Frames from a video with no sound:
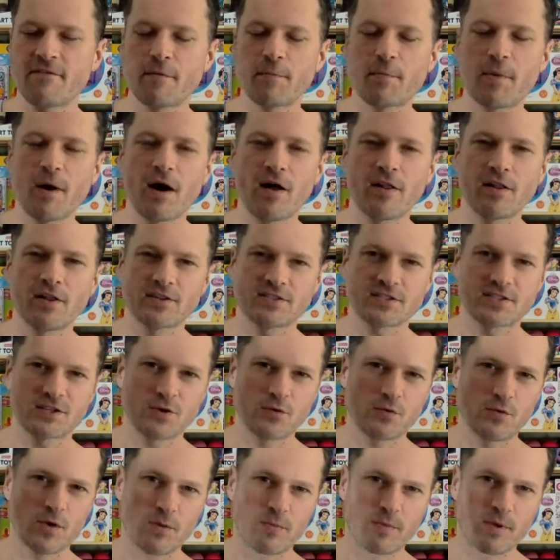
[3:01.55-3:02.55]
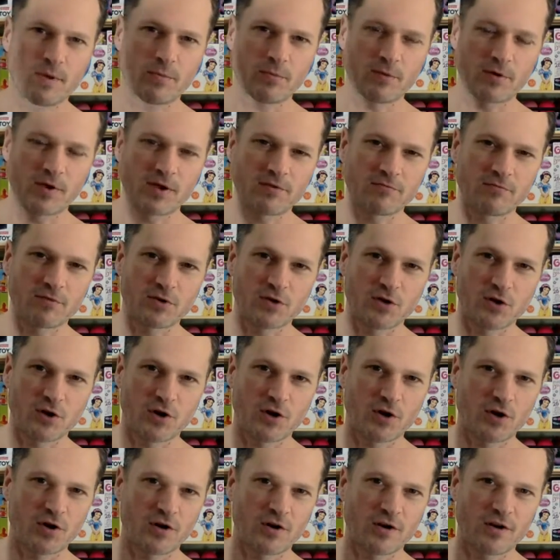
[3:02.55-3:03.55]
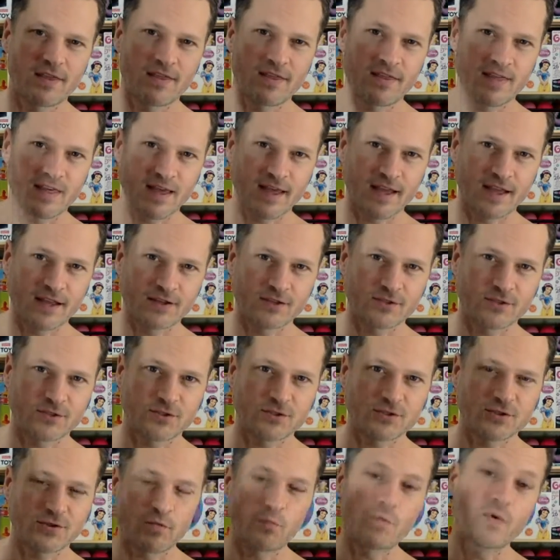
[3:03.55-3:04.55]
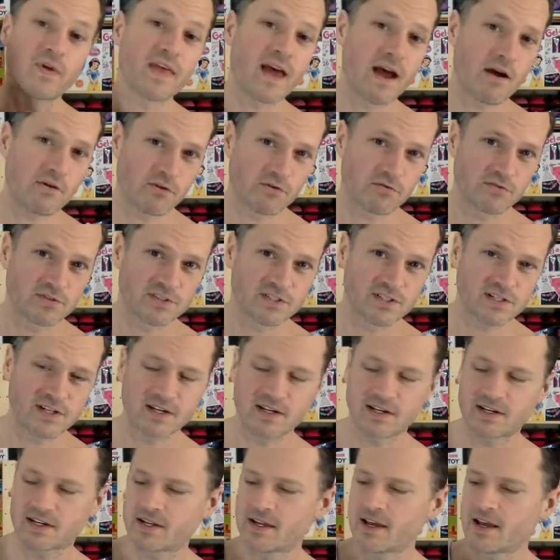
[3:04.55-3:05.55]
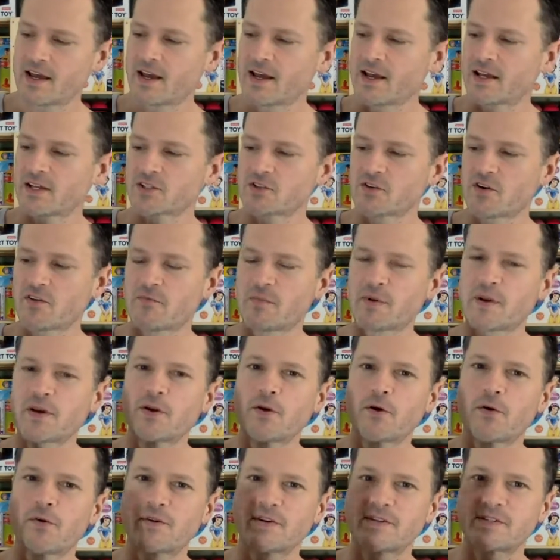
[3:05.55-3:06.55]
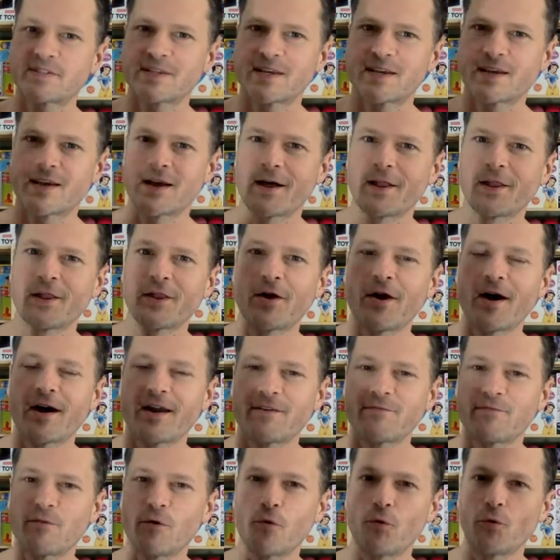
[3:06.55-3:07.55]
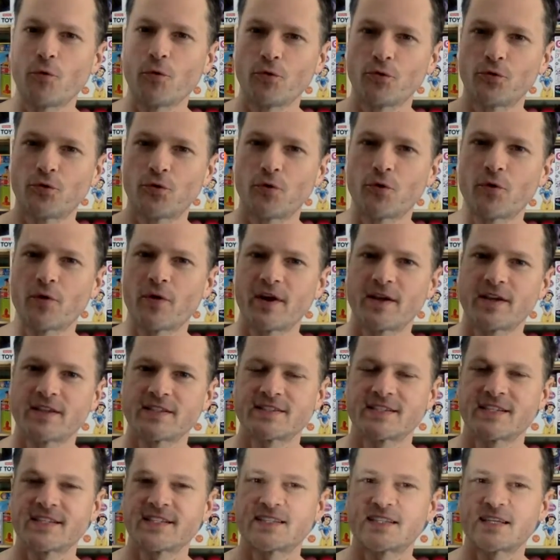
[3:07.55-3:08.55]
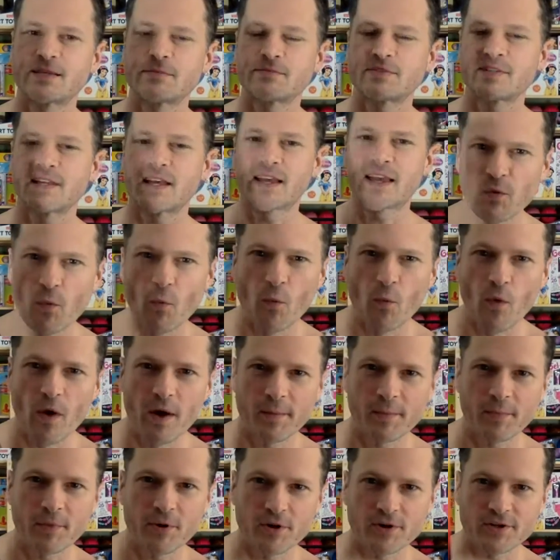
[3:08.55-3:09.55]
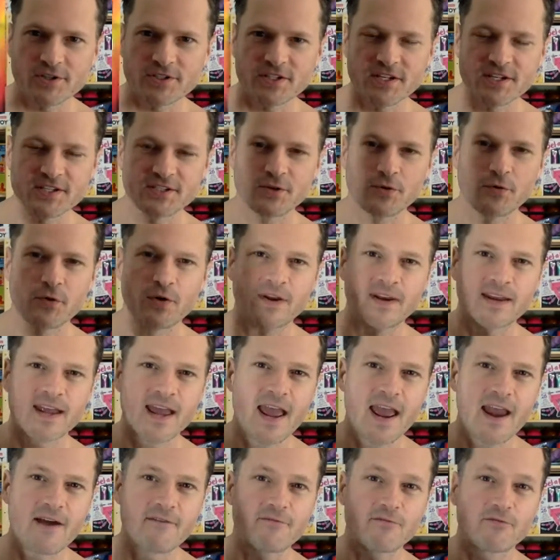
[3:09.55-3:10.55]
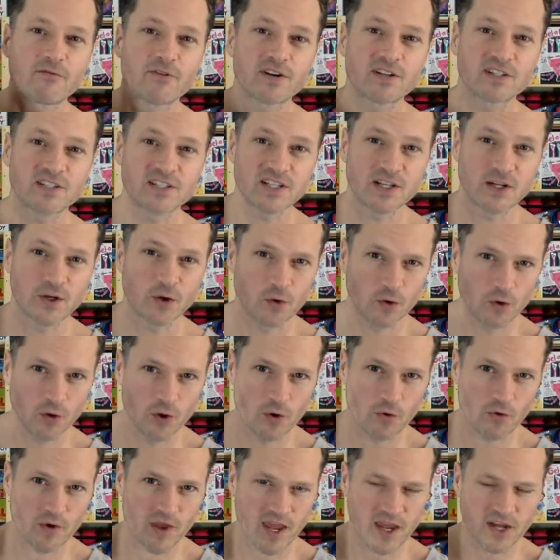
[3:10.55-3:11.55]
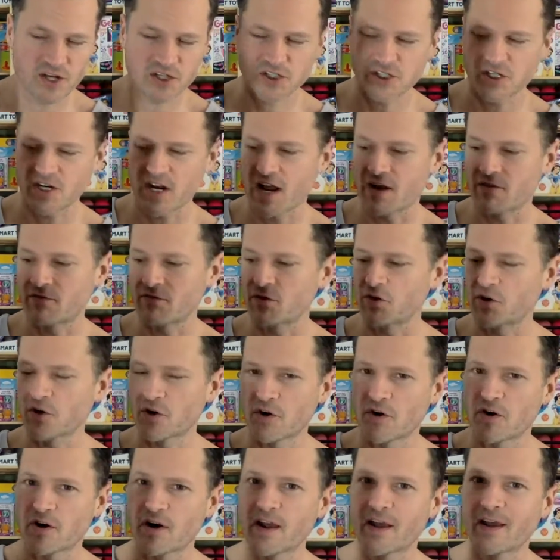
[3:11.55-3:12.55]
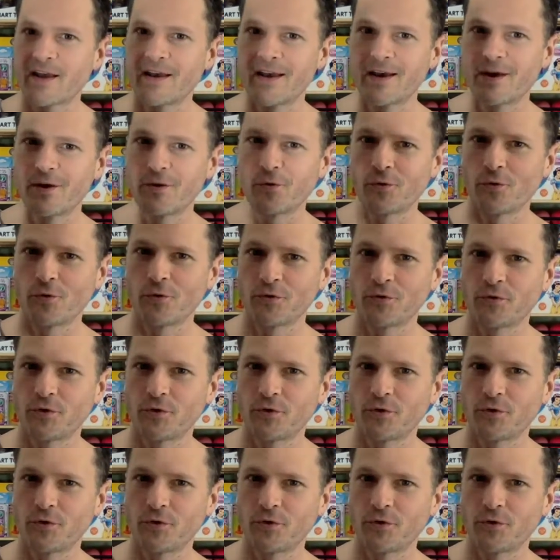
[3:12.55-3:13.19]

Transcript: a policy where people can return things without a receipt. So I've been noticing a lot of old toys. It seems like one person is going to every single location and returning an old